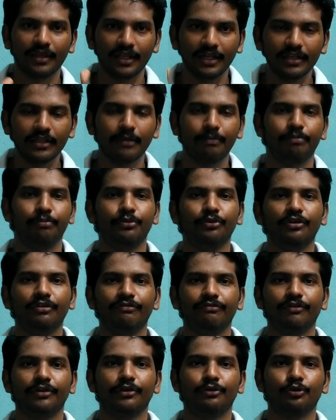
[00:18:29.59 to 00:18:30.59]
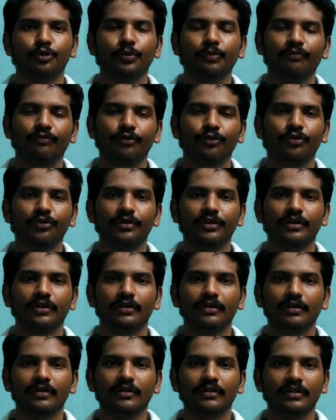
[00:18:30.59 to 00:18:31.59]
In the purifier room
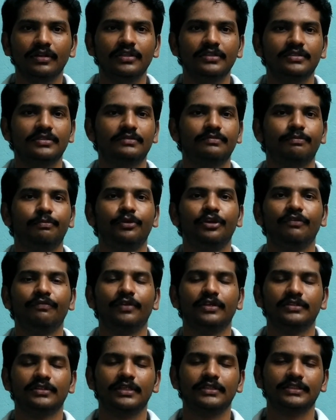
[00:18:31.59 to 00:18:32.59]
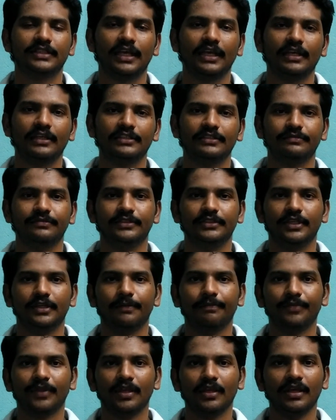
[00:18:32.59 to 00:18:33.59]
floor, this purified sludge tank is
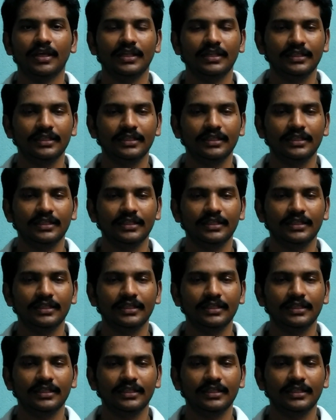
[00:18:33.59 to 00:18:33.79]
fitted.